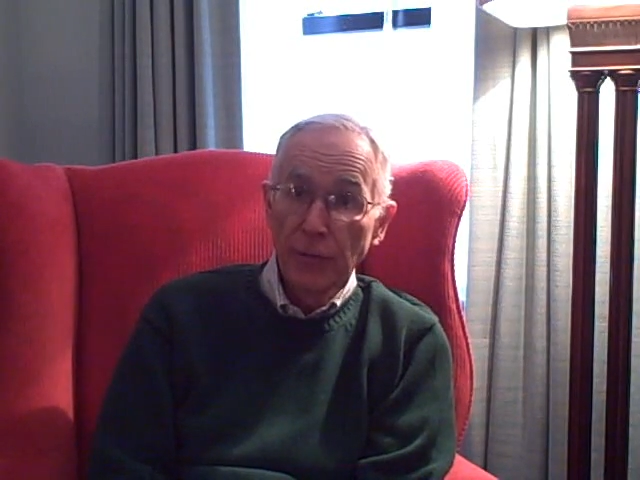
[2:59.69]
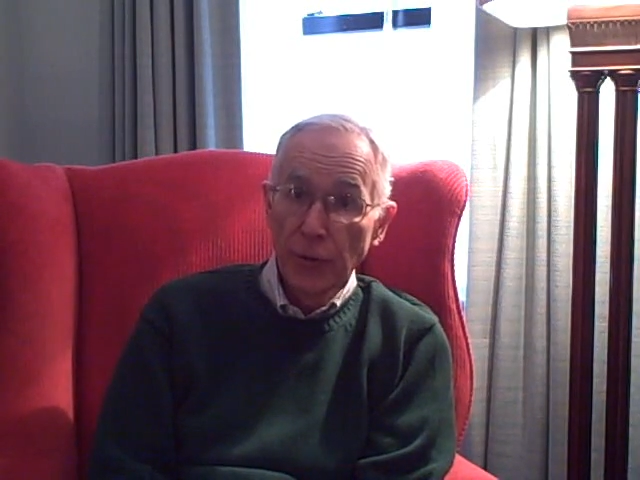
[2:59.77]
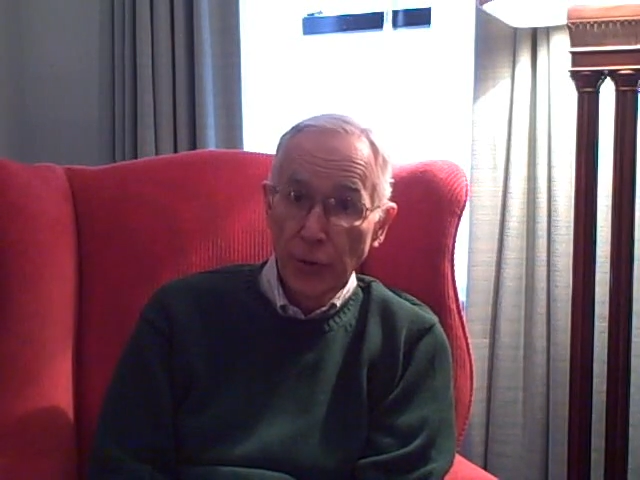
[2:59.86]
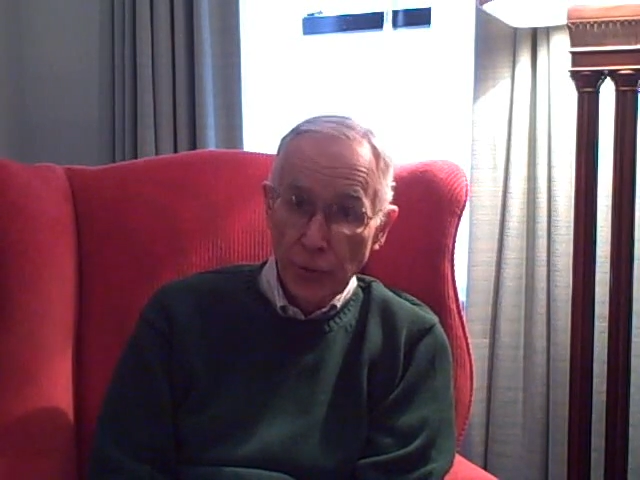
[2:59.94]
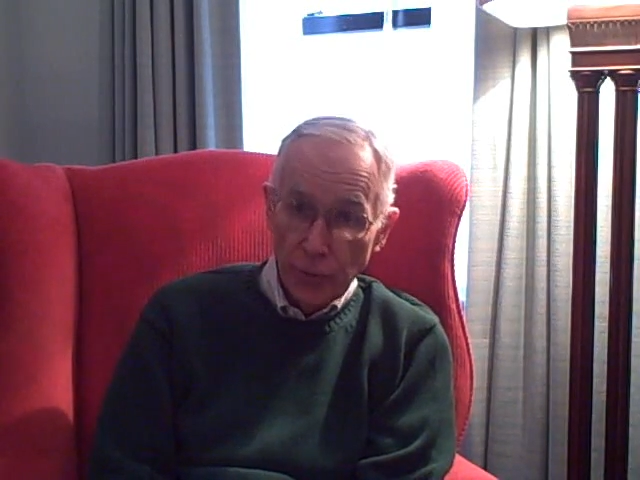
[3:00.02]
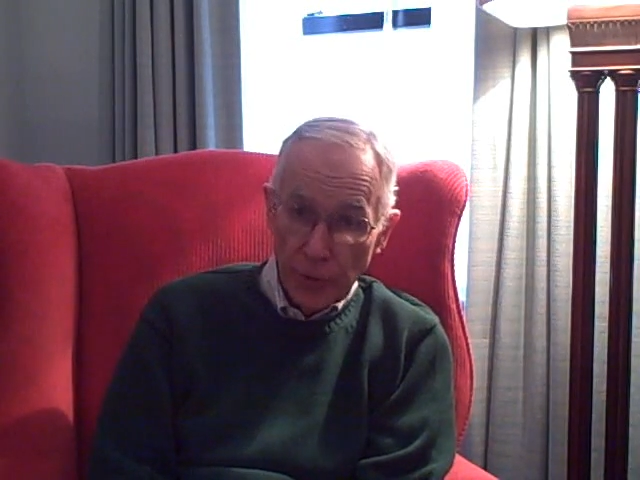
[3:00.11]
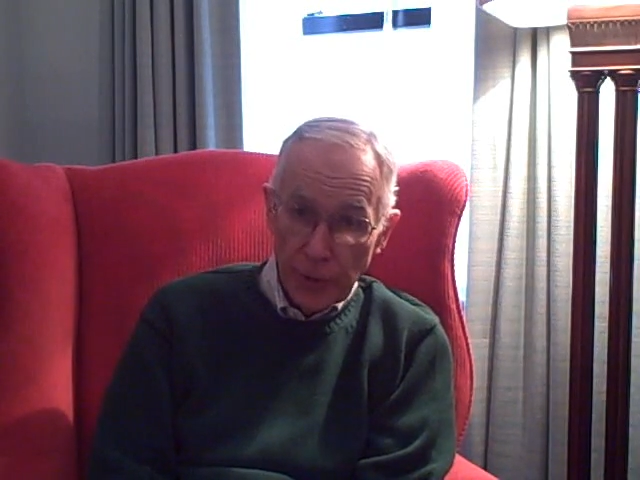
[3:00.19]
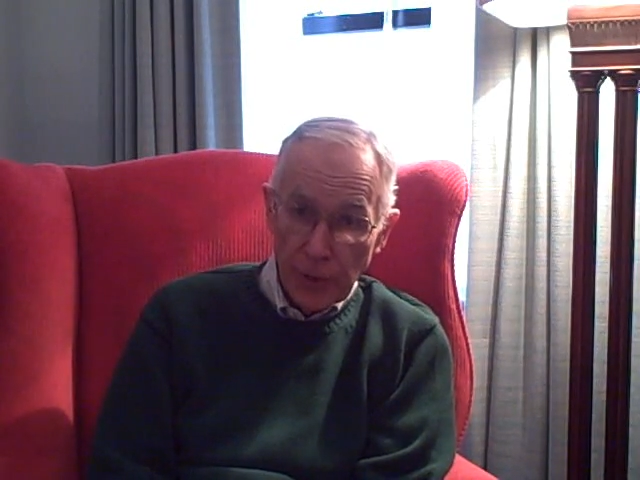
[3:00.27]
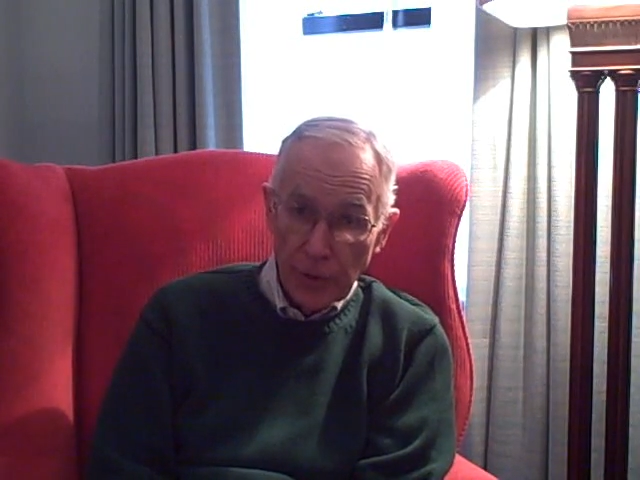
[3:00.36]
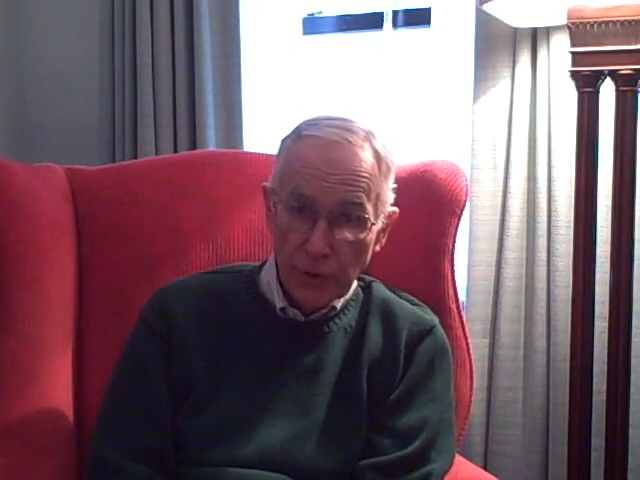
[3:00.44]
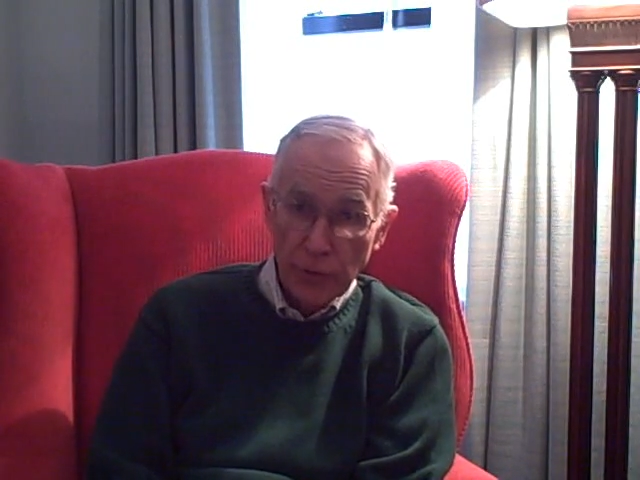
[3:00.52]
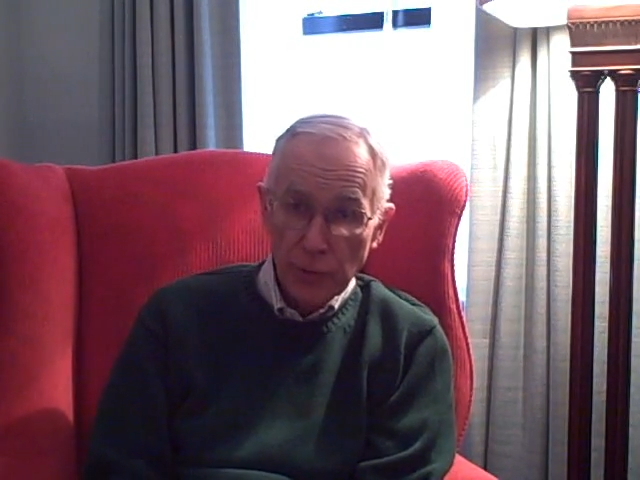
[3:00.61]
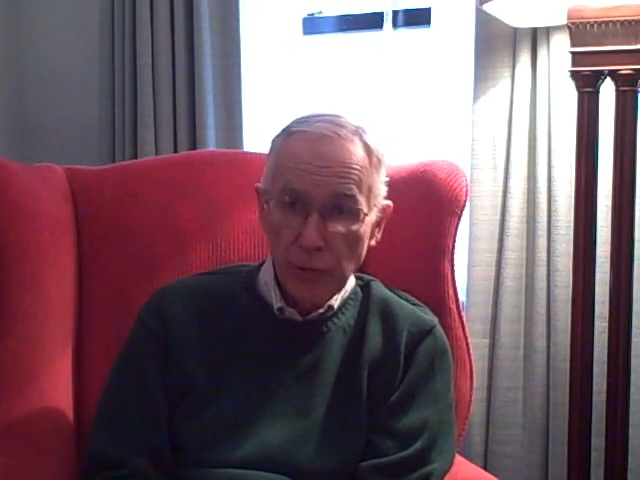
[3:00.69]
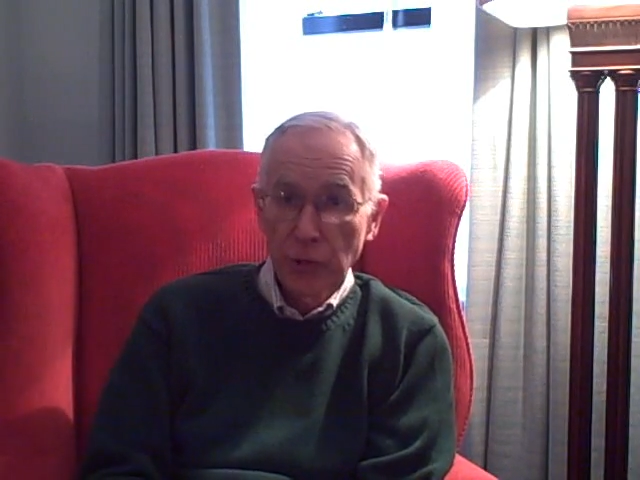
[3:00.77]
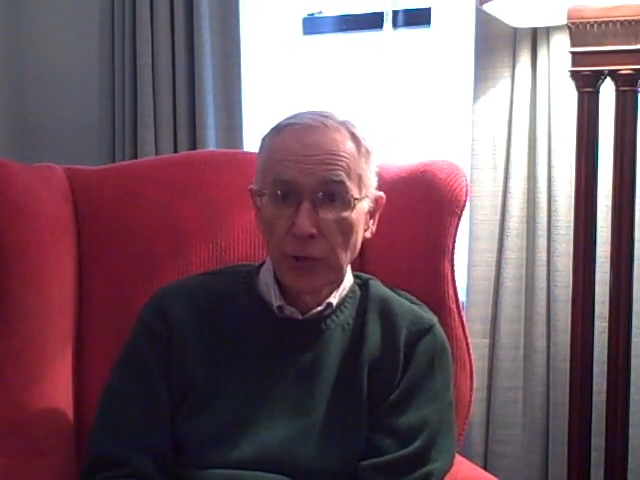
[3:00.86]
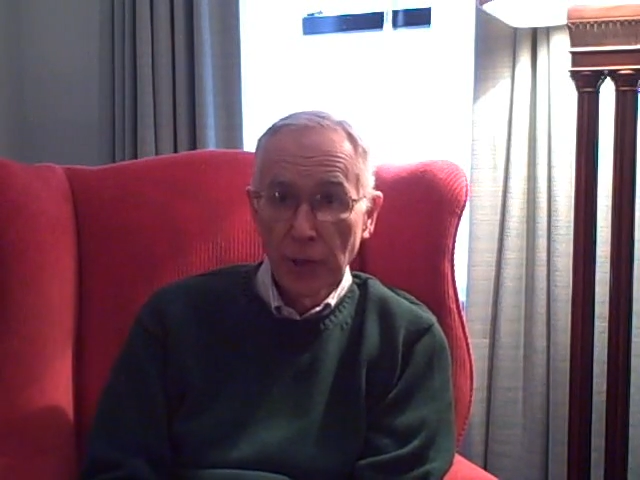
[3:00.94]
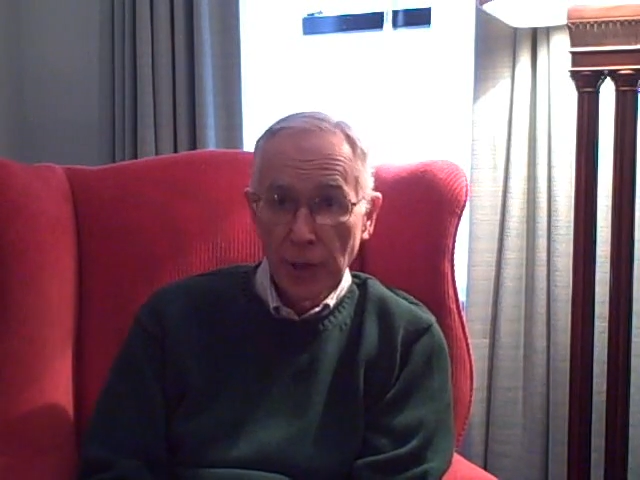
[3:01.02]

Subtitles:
of the New Deal. So he's